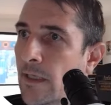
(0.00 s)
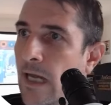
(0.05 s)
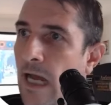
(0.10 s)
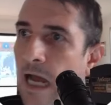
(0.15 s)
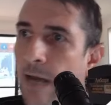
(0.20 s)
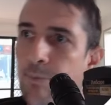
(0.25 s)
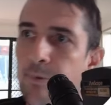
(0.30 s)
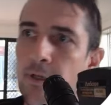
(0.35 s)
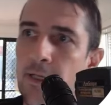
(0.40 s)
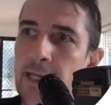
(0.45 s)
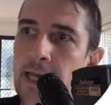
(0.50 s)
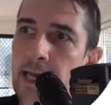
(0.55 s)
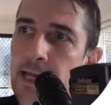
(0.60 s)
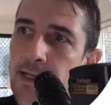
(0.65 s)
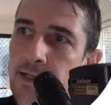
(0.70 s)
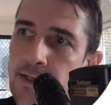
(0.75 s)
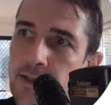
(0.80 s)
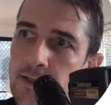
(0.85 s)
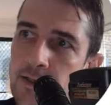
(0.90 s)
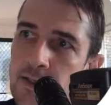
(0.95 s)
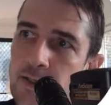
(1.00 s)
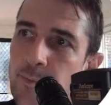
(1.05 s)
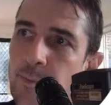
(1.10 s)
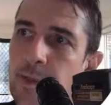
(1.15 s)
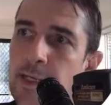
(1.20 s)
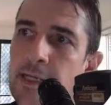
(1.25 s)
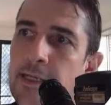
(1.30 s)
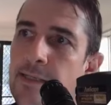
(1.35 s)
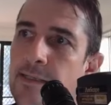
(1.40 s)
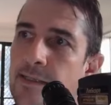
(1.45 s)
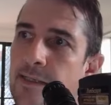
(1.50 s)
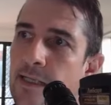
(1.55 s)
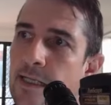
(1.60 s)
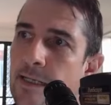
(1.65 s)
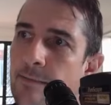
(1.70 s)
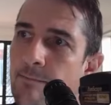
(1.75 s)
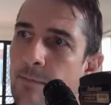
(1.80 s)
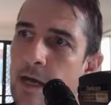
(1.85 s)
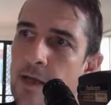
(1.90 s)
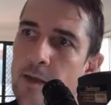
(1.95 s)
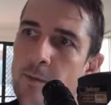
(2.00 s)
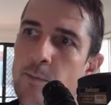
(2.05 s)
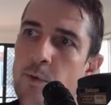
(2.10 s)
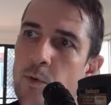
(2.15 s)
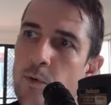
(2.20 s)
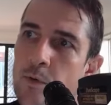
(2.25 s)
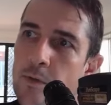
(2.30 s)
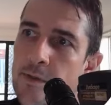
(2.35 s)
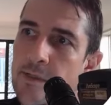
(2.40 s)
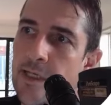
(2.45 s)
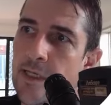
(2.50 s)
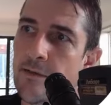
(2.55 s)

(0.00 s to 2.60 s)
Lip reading: Applications, PC, motherboards,